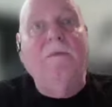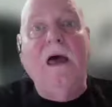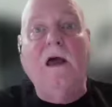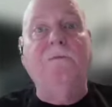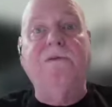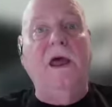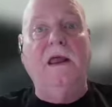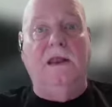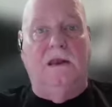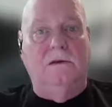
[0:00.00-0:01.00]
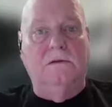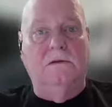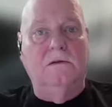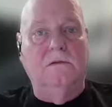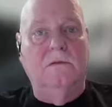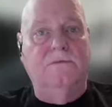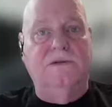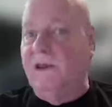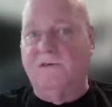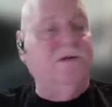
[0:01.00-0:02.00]
And I'm not complaining.
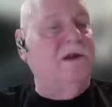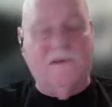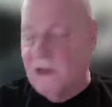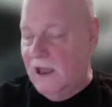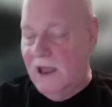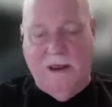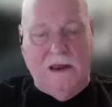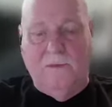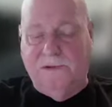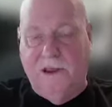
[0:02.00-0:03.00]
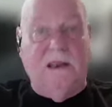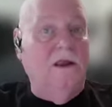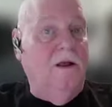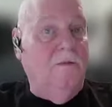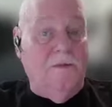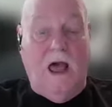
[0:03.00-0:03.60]
Please, please, I'm not complaining.